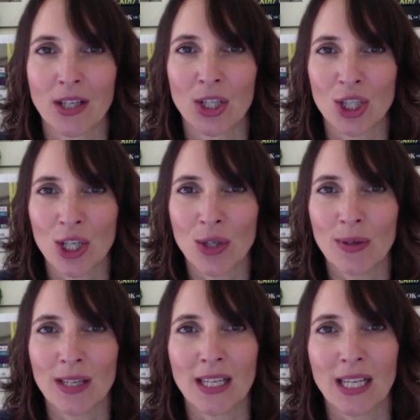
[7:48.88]
Two,
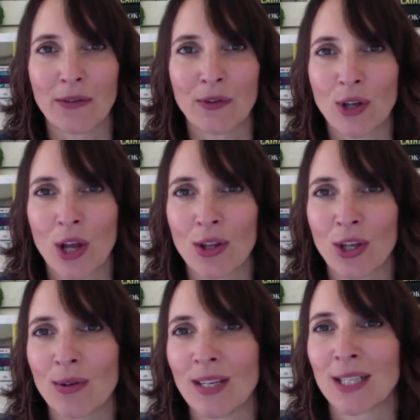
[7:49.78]
if you know that
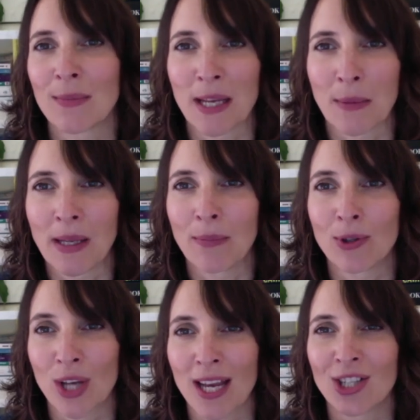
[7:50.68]
you need to make a people
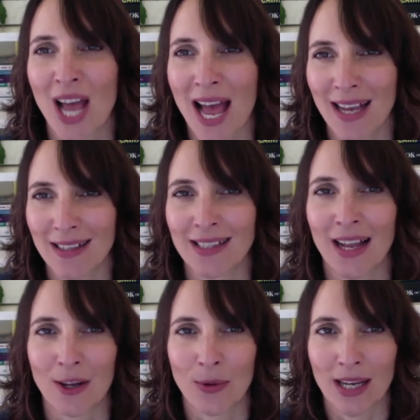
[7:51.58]
change, act and
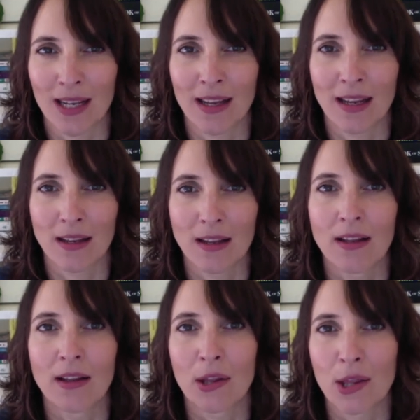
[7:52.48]
act quickly.
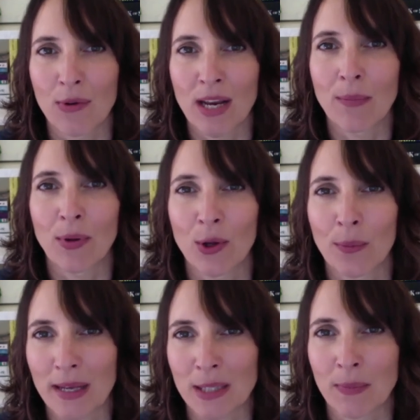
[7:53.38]
Three, put your
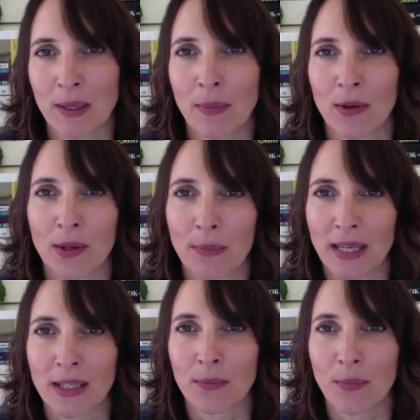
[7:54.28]
best people on the
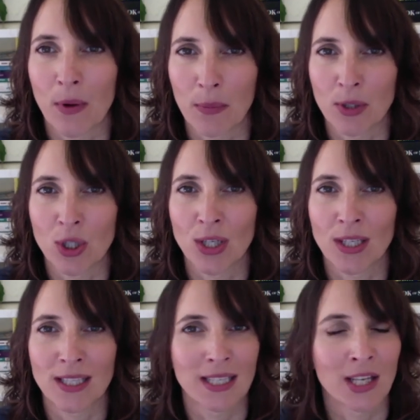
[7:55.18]
biggest
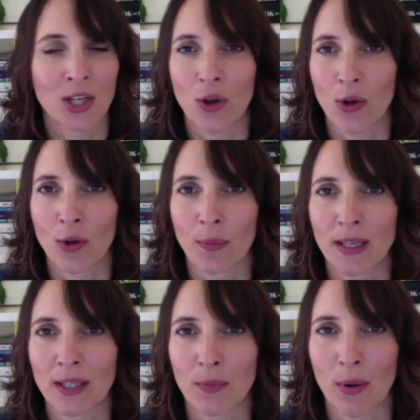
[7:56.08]
opportunities and not your
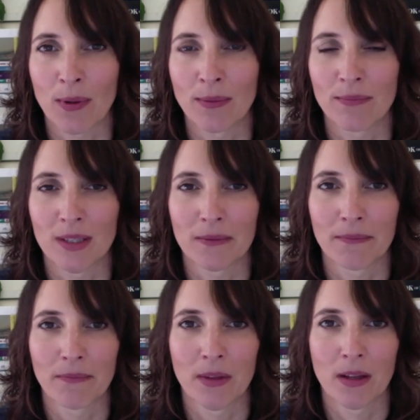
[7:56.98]
biggest problems.
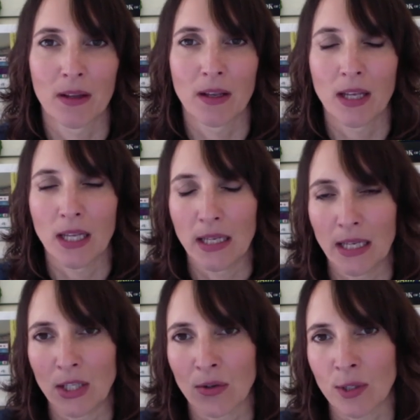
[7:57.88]

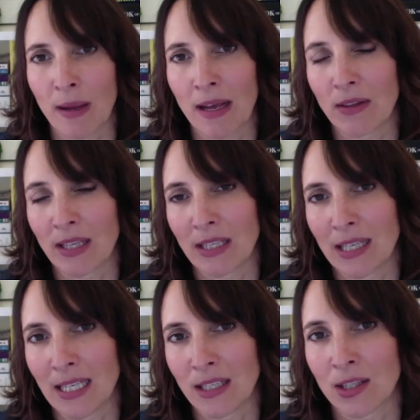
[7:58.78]
He talked about these
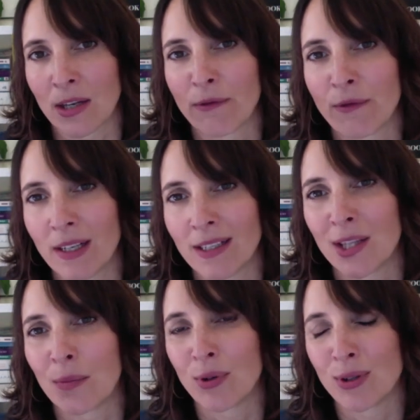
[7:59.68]
leaders confronted
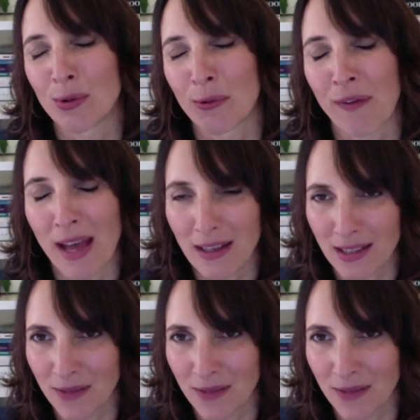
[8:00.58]
the brutal facts